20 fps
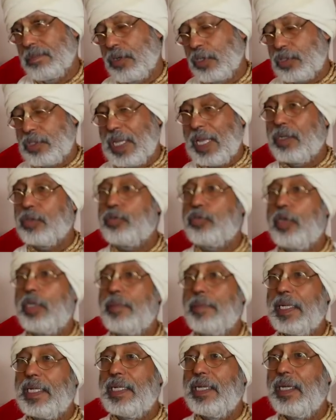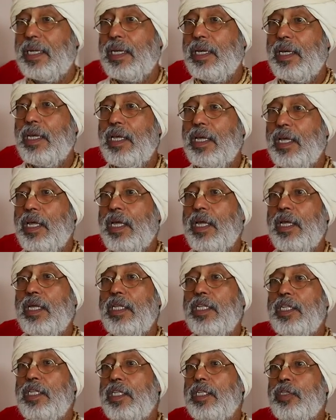Prasthanotrayi means
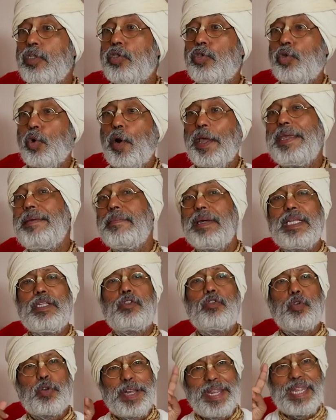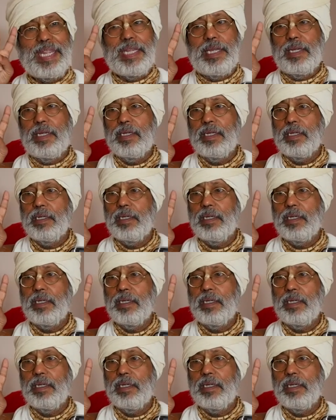trayi means three.